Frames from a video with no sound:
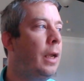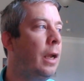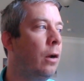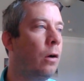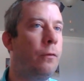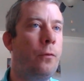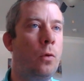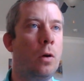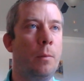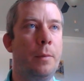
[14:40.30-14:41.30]
In our
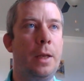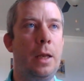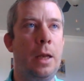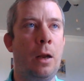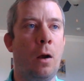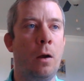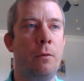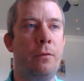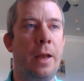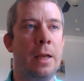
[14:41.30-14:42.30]
form, in our
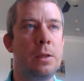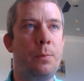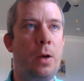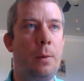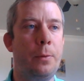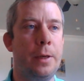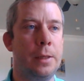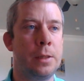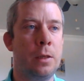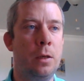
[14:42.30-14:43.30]
advanced
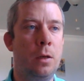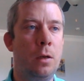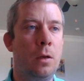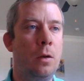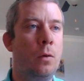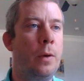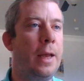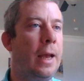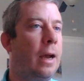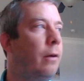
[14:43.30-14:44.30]
properties, we
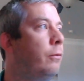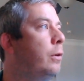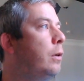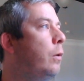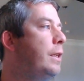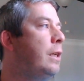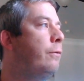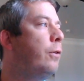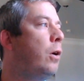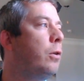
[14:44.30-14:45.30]
have
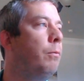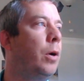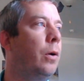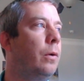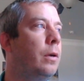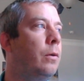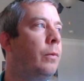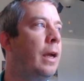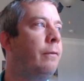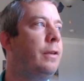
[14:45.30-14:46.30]
default mode. We
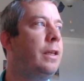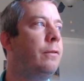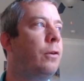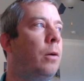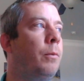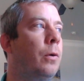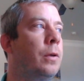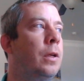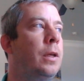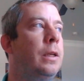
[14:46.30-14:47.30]
have default mode.
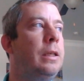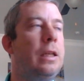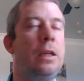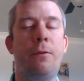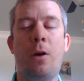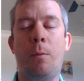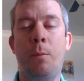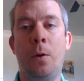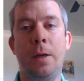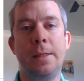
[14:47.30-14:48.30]
Default
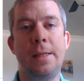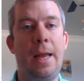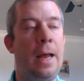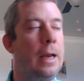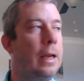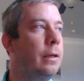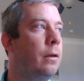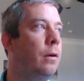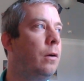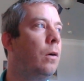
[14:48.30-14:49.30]
mode is edit.
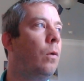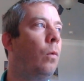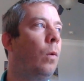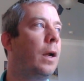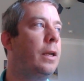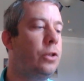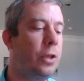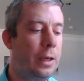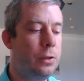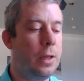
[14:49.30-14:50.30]
We're going to
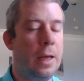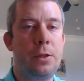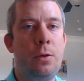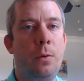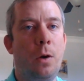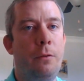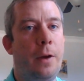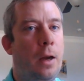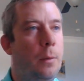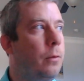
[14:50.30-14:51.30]
change that to our
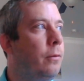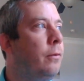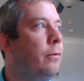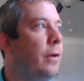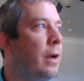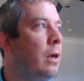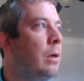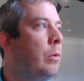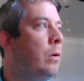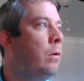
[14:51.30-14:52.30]
variable,
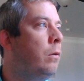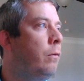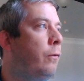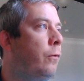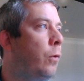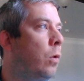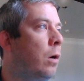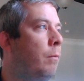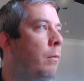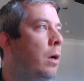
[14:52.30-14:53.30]
variable
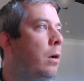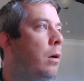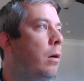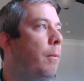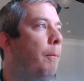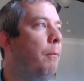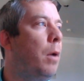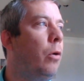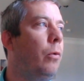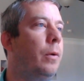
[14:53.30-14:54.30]
form
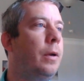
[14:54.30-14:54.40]
mode.